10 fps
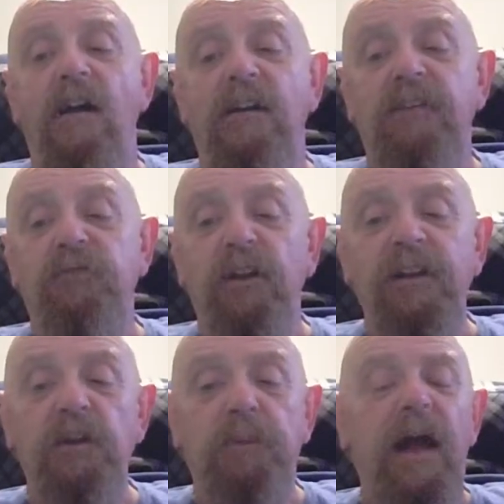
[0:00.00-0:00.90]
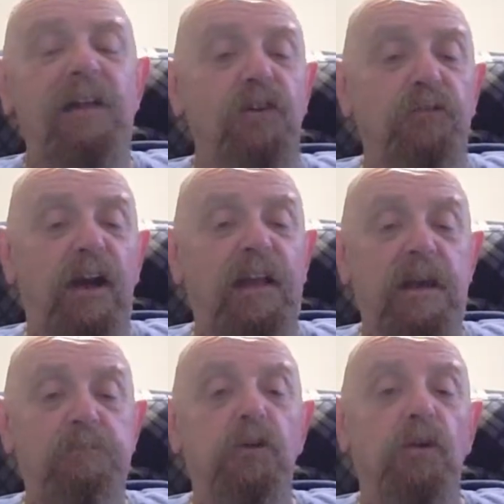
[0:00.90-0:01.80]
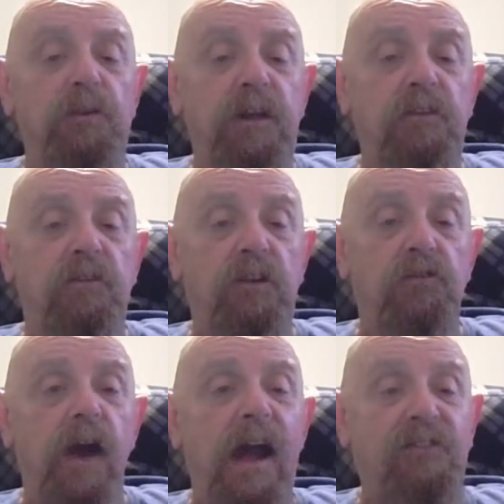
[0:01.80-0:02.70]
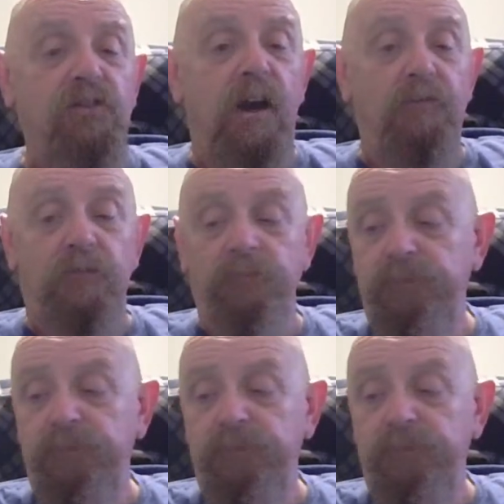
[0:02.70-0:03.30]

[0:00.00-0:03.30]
It really depends if I keep doing the track stuff.